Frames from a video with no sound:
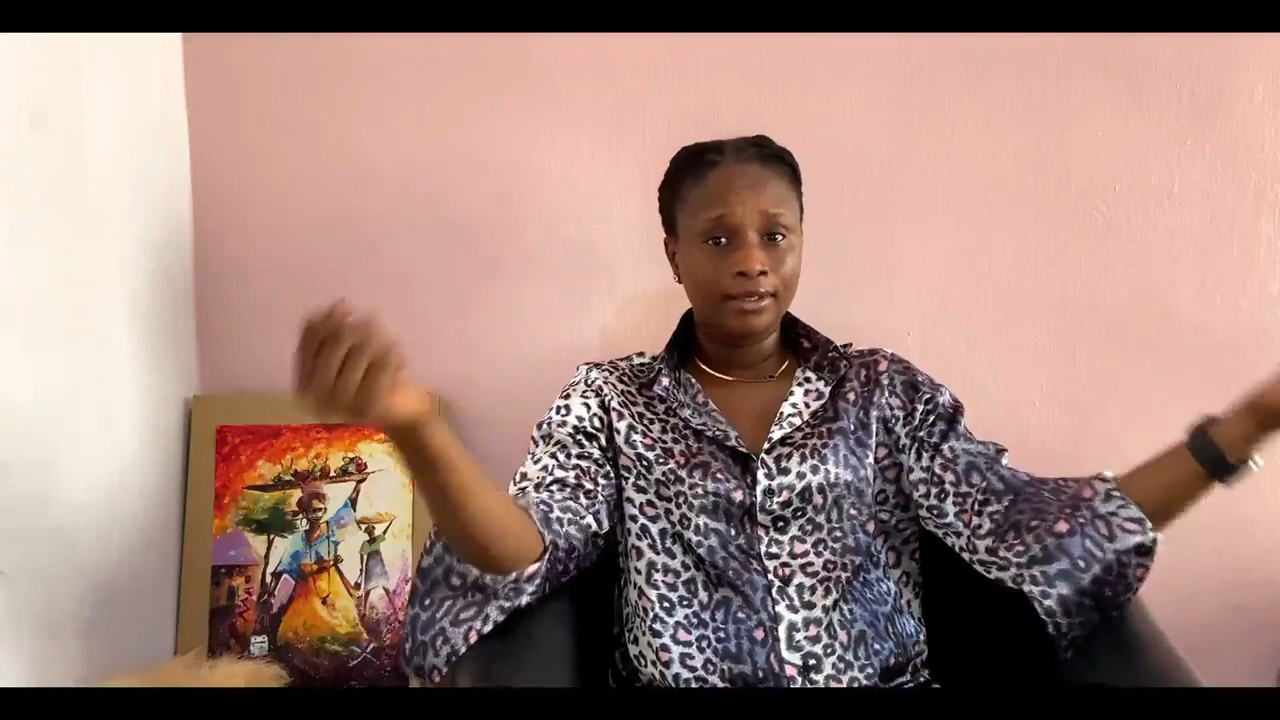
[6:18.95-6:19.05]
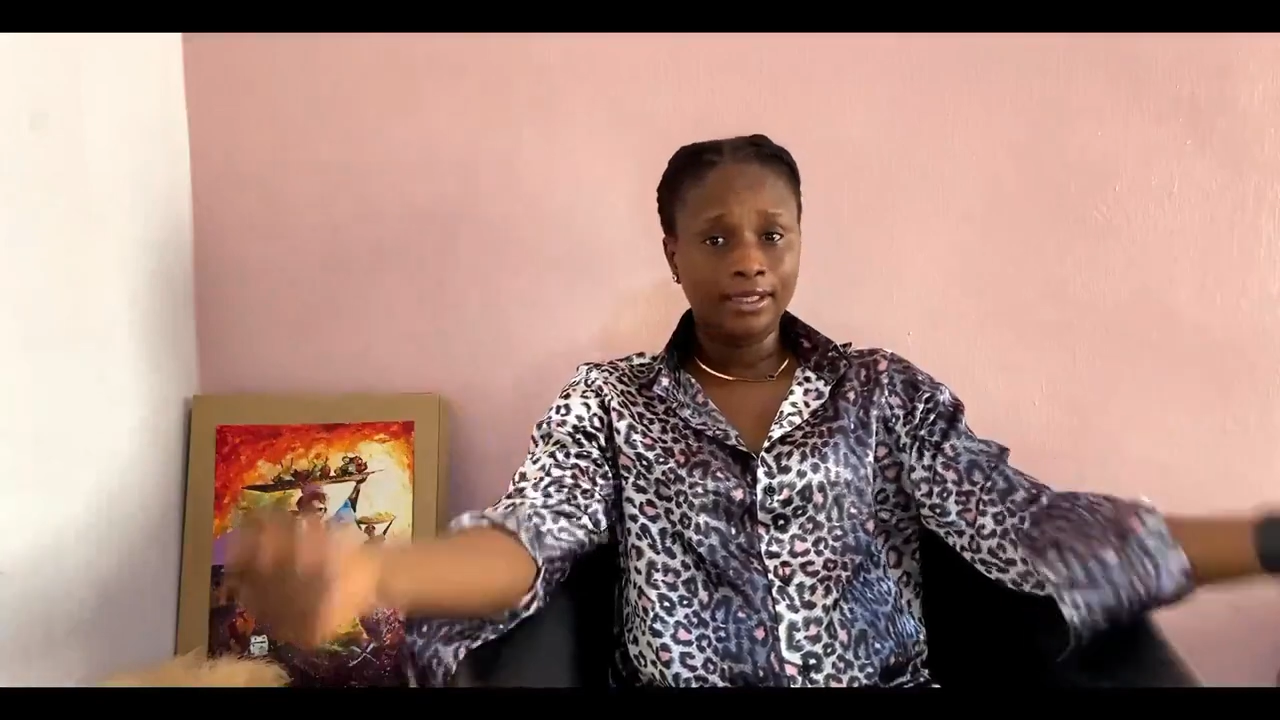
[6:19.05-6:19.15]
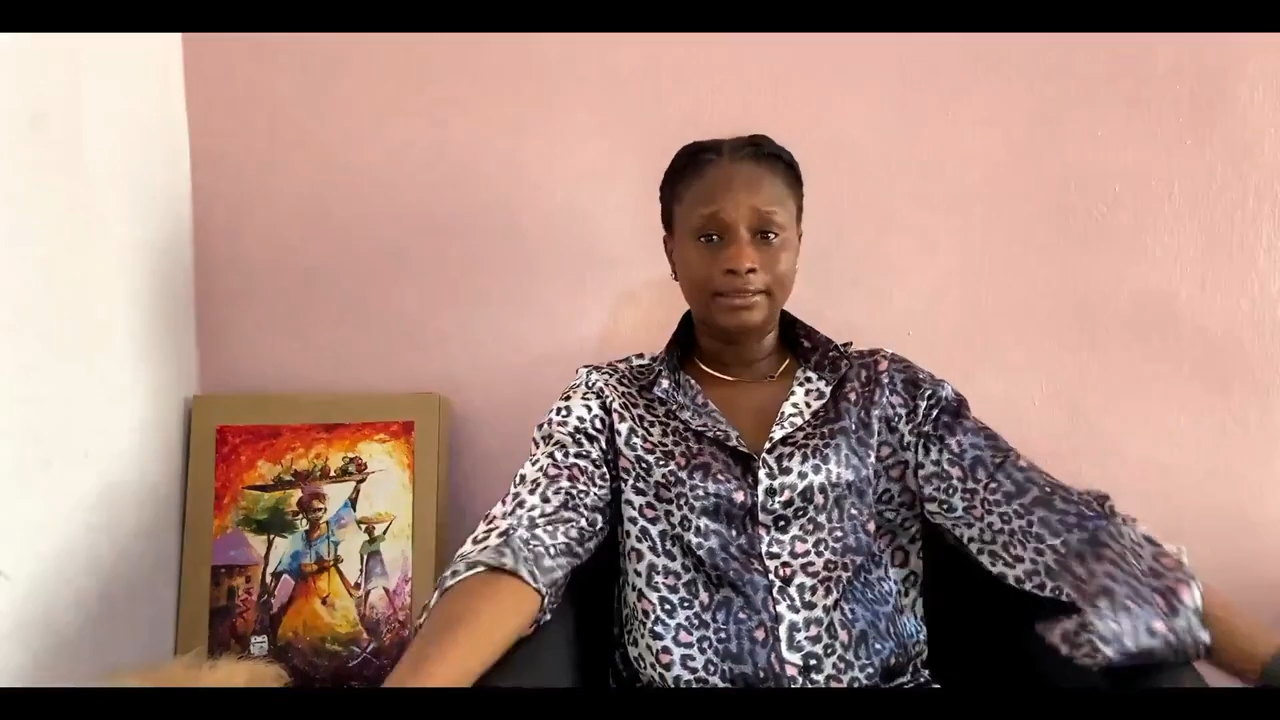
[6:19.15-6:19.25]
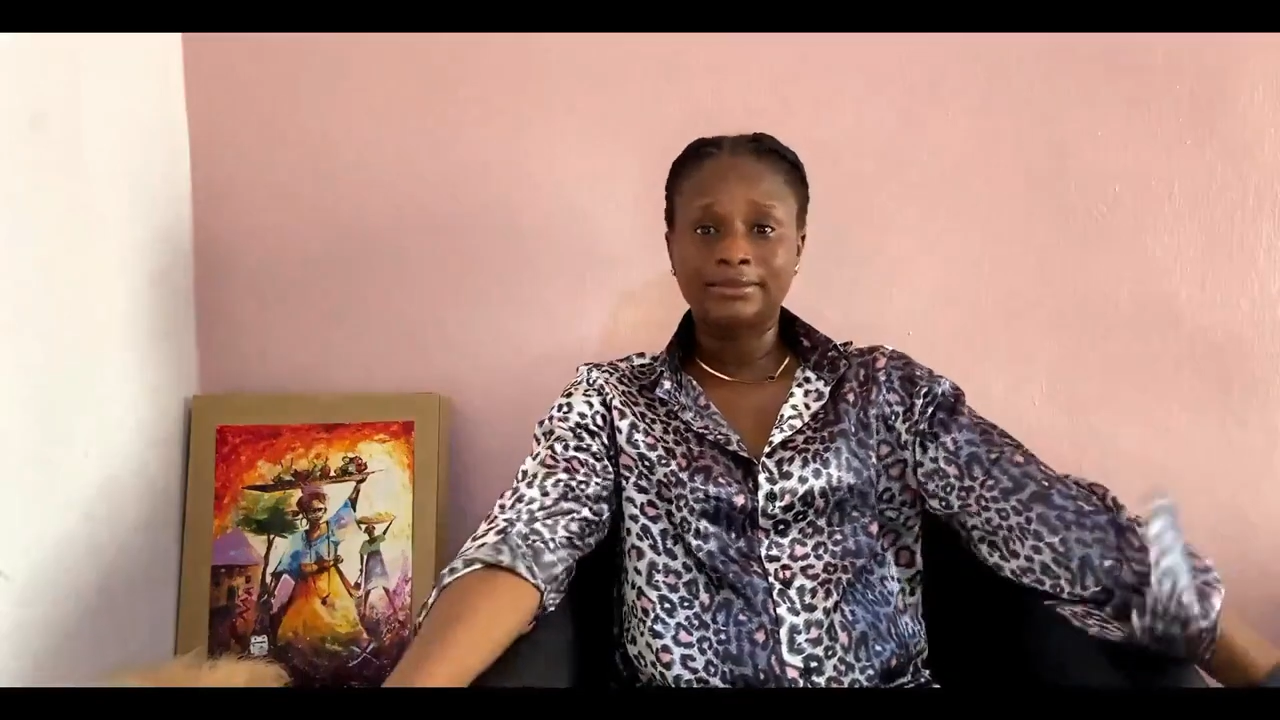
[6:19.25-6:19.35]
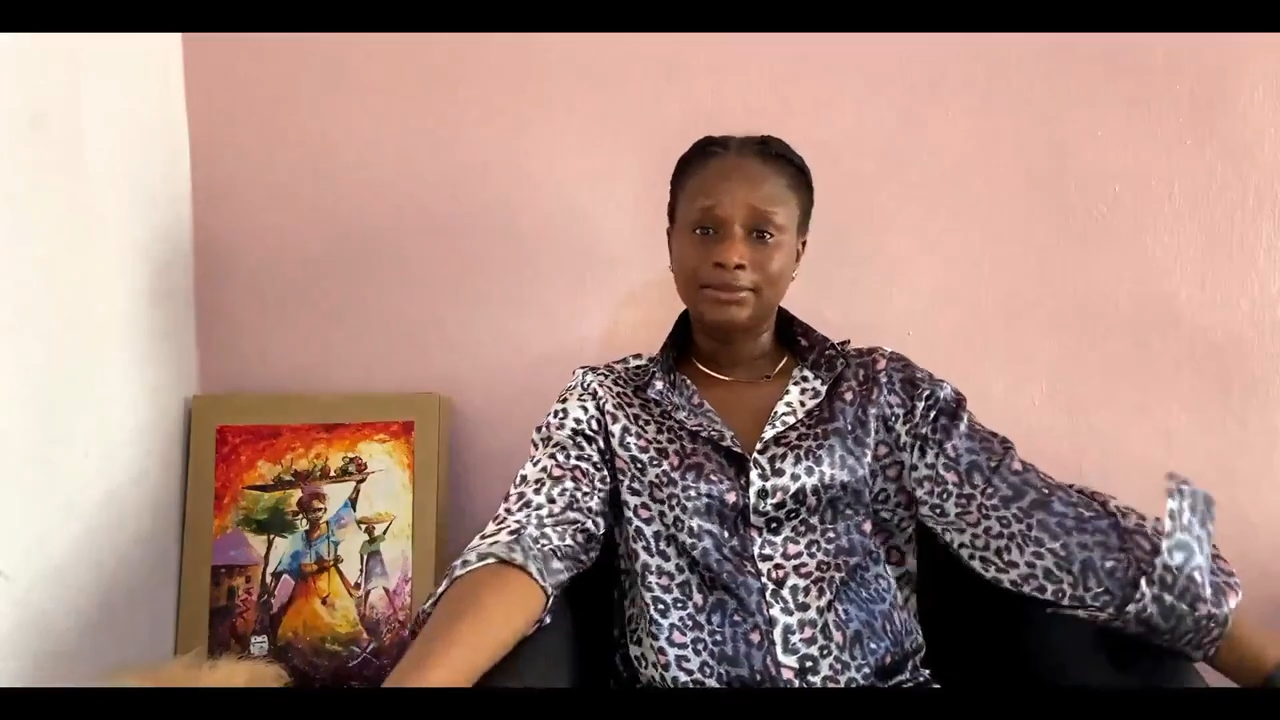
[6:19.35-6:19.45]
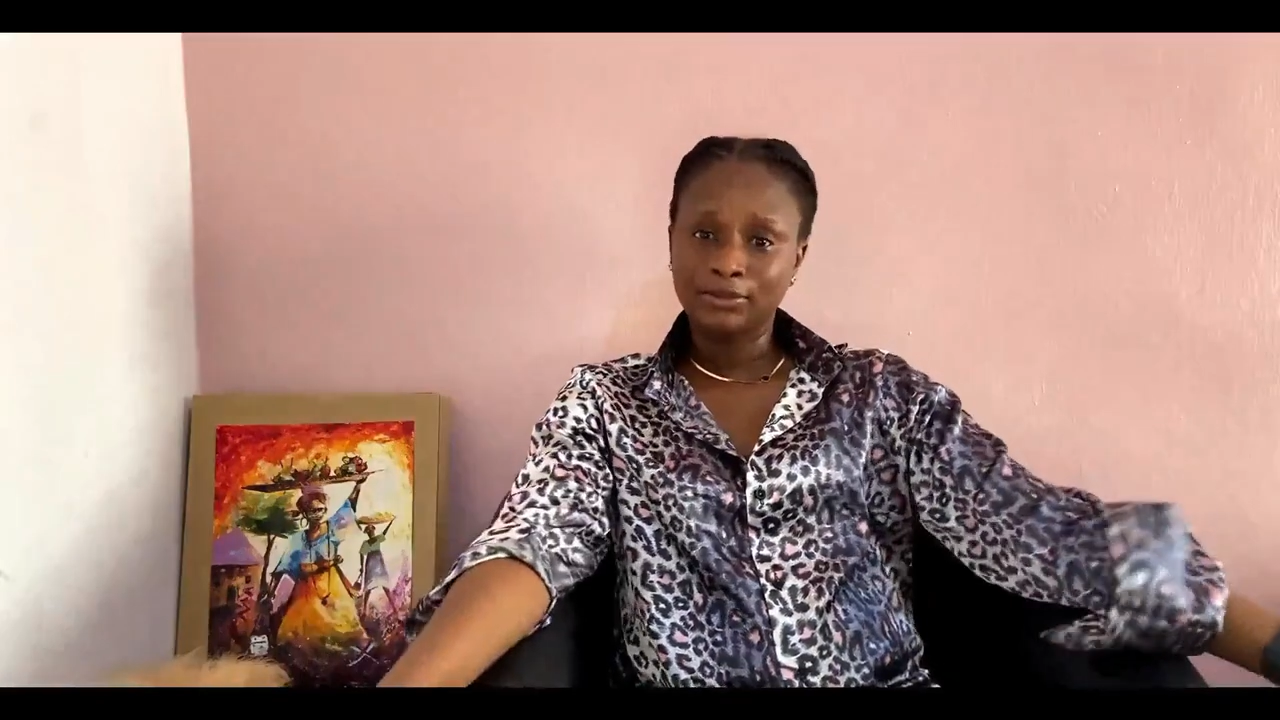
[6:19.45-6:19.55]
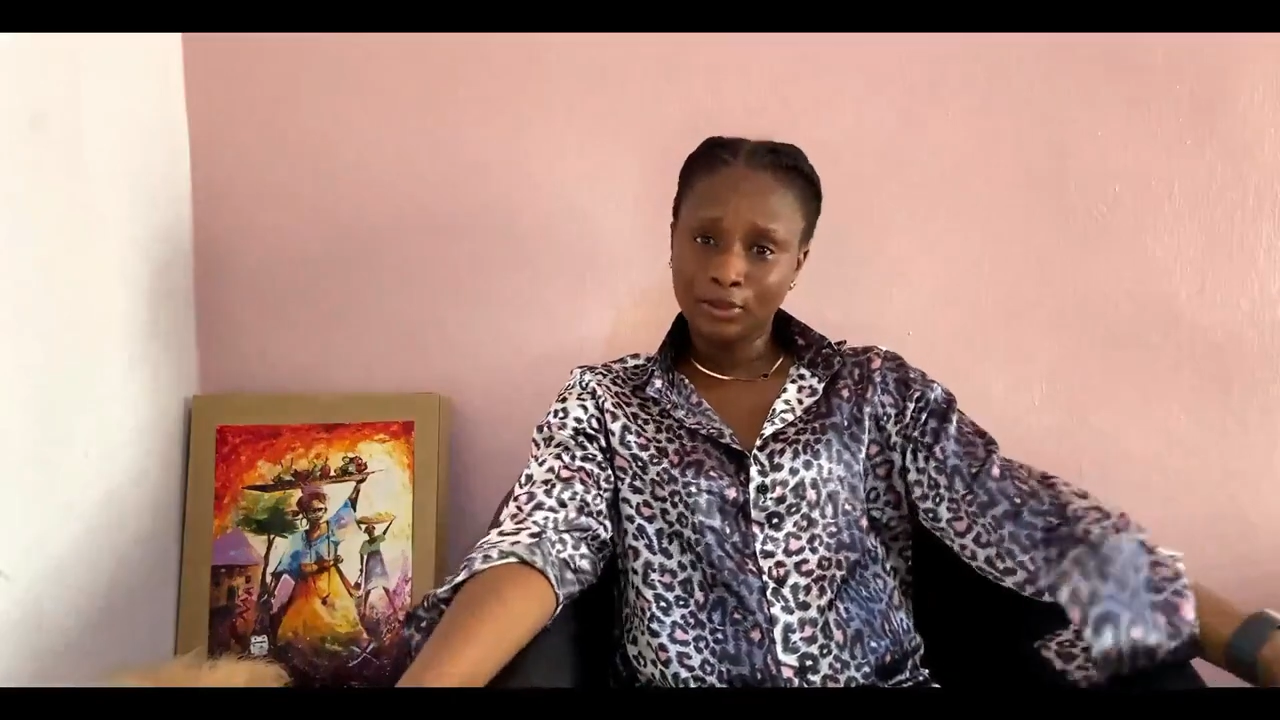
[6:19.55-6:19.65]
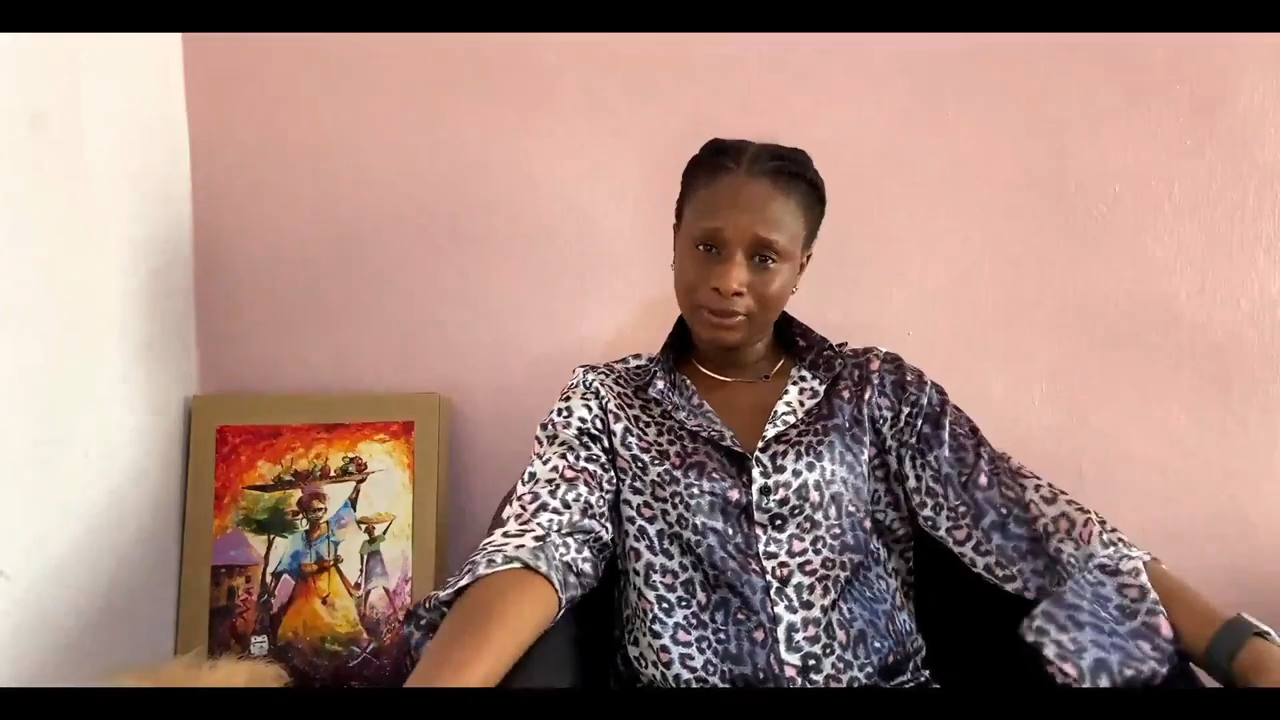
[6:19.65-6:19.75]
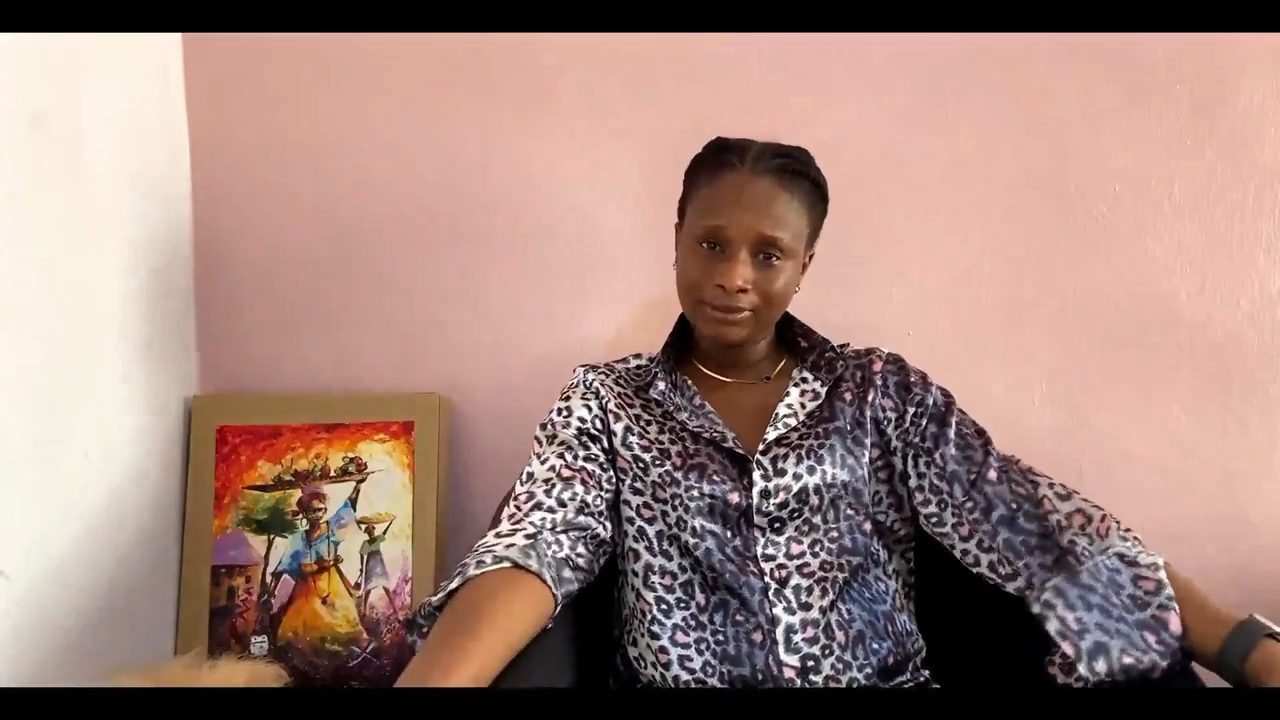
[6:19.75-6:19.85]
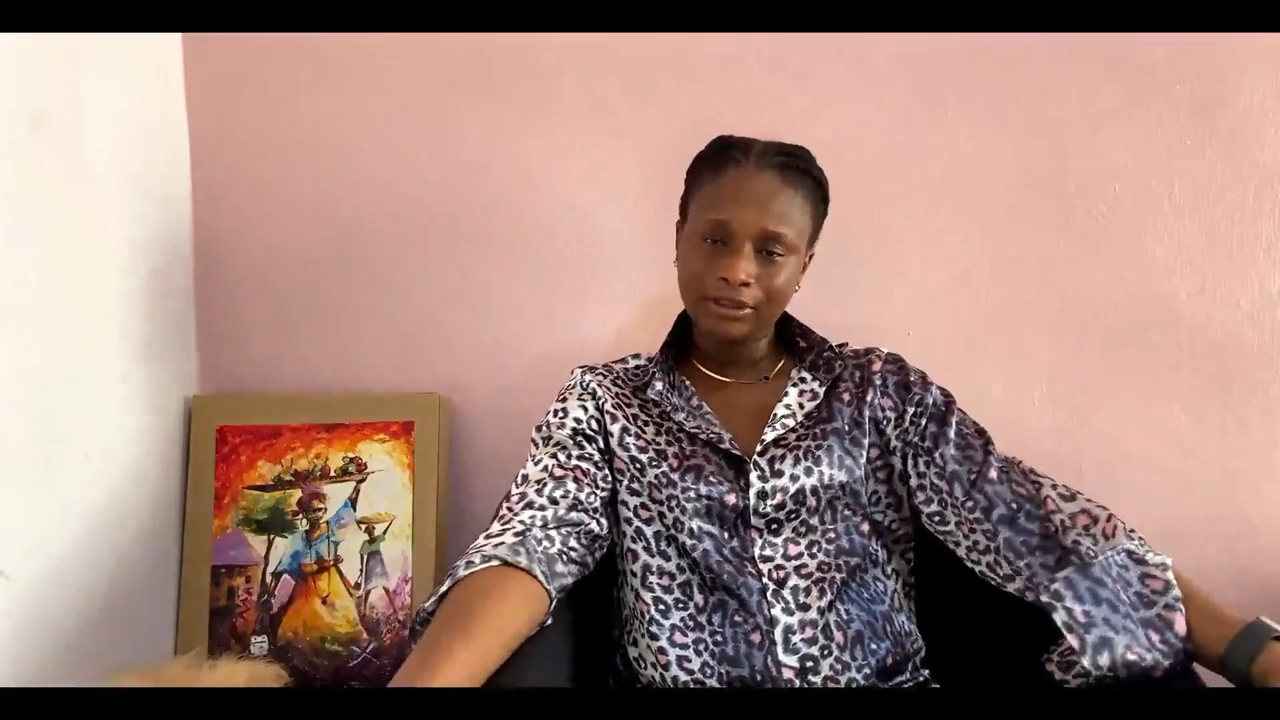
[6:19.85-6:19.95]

is not